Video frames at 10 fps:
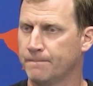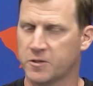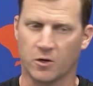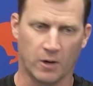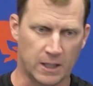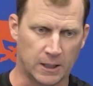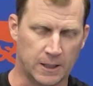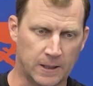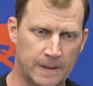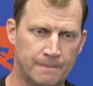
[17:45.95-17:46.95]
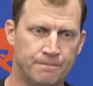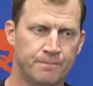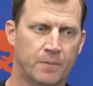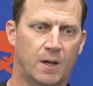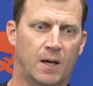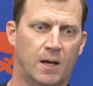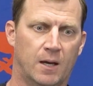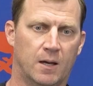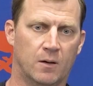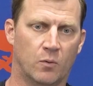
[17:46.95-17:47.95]
It's a great league,
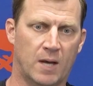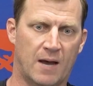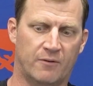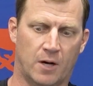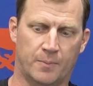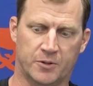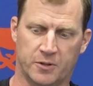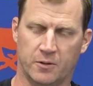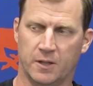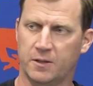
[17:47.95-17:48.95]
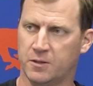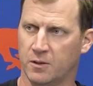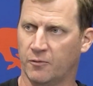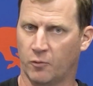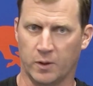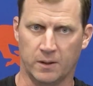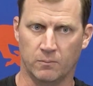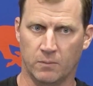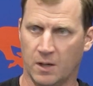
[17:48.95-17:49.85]
and we have an opportunity to,